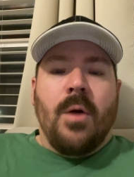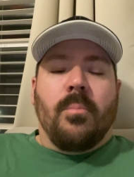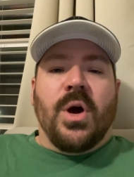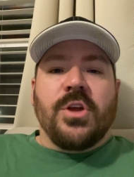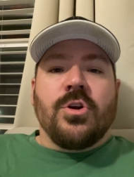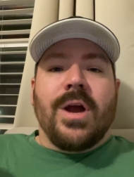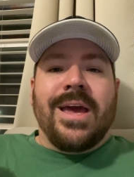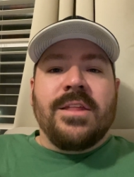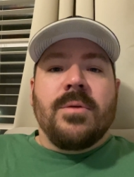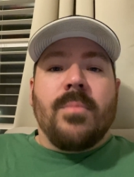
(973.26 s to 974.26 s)
but you're
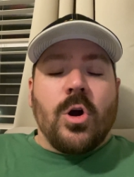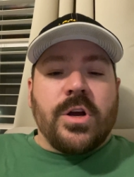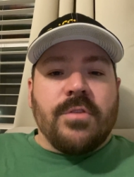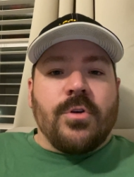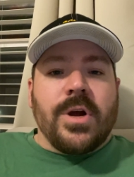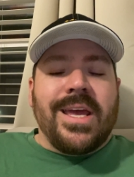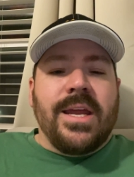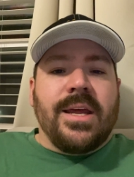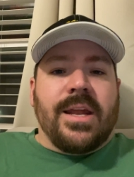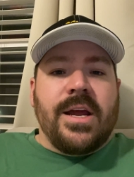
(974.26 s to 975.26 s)
in the market for a
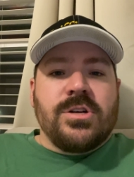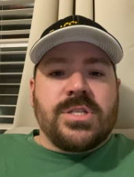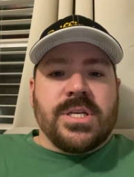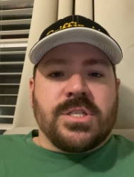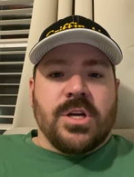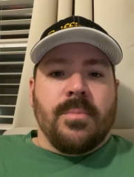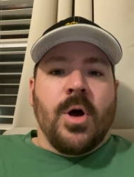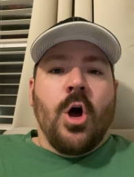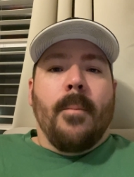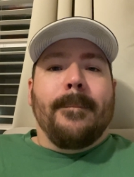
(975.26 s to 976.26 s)
heating and air system,
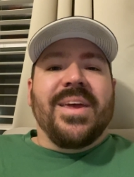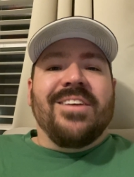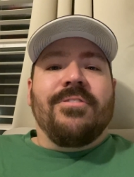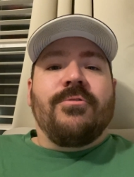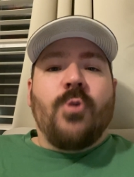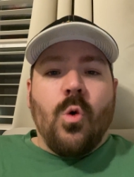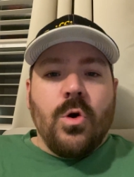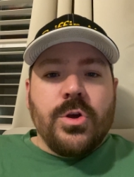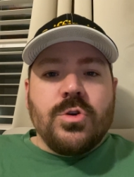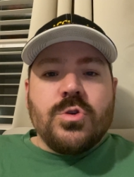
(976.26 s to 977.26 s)
before
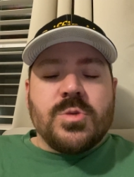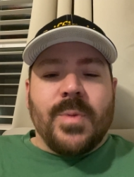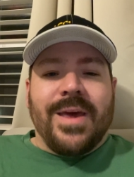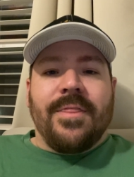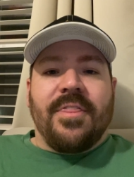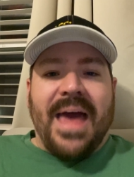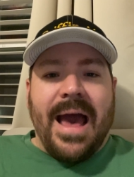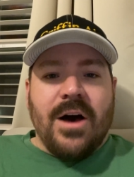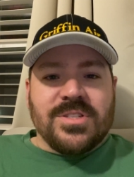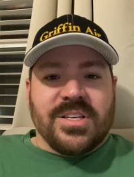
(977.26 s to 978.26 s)
you spend
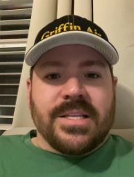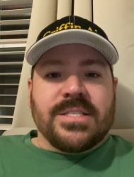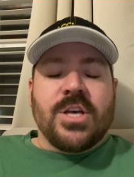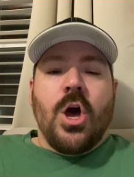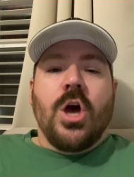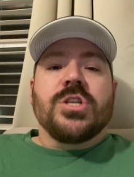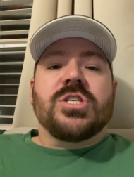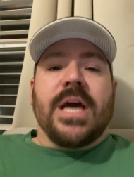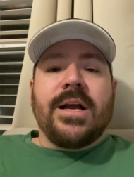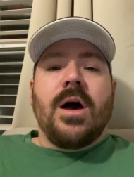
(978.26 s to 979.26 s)
thousands,
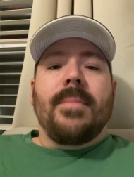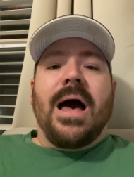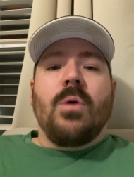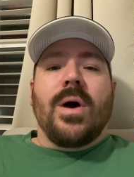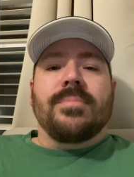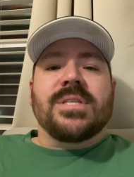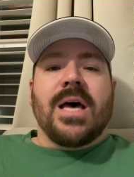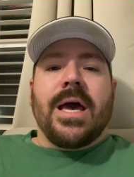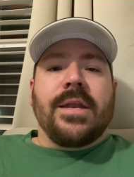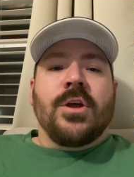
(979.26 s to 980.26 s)
check out my
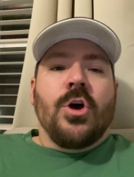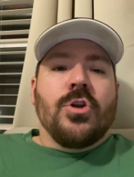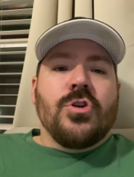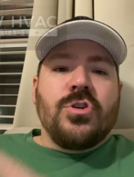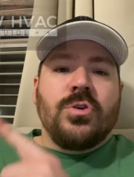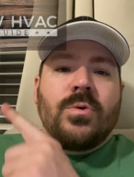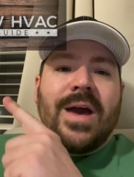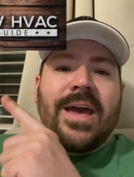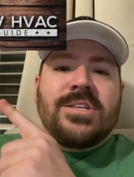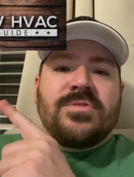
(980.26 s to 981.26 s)
website,
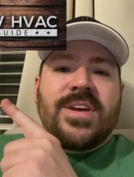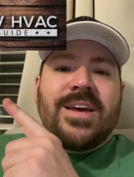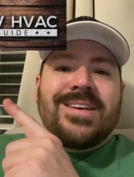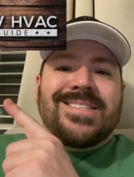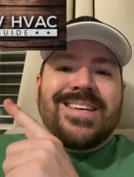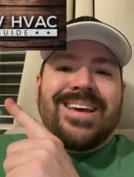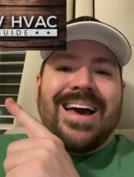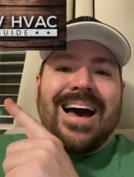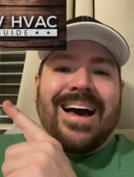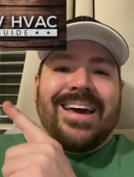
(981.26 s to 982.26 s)

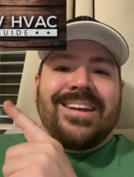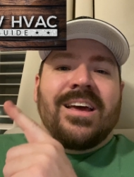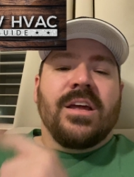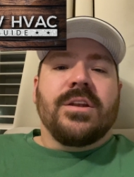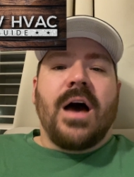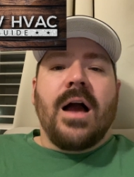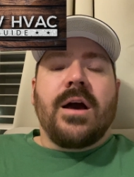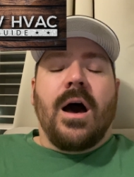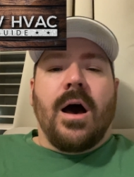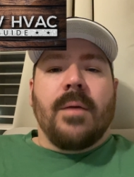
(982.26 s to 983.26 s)

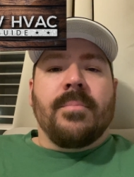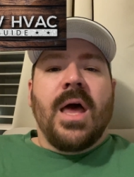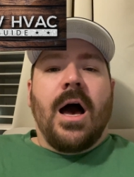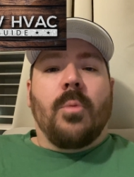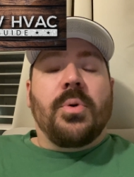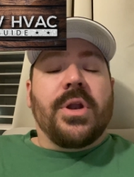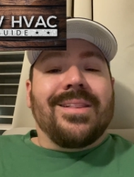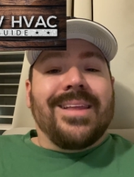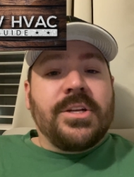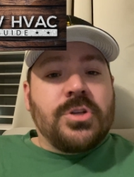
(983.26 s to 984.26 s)
newhvacguide.com. I'll put a
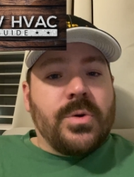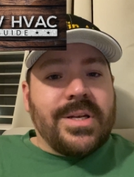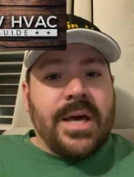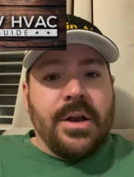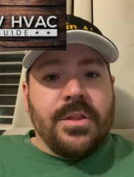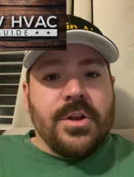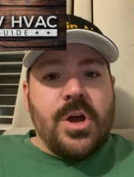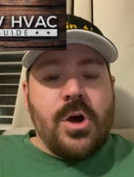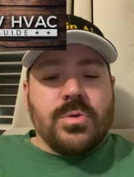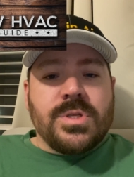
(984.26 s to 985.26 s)
link to it down in the
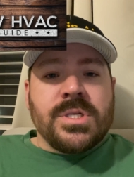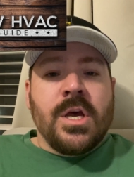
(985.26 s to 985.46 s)
notes